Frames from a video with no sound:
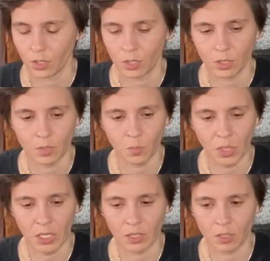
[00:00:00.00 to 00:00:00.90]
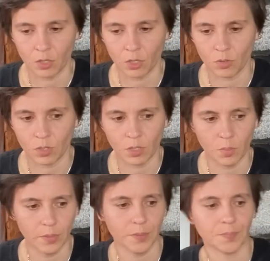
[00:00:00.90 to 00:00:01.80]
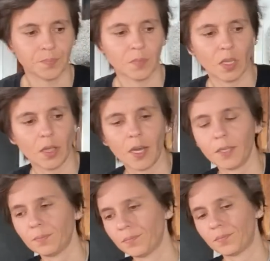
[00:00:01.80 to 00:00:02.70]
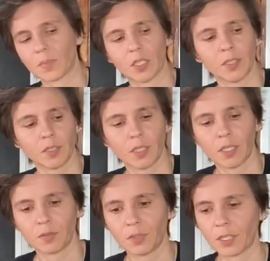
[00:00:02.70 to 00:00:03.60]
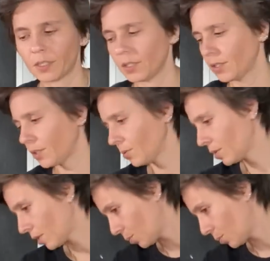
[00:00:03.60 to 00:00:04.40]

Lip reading: There's some pain that shows up. All right, let's clarify. Let's see what's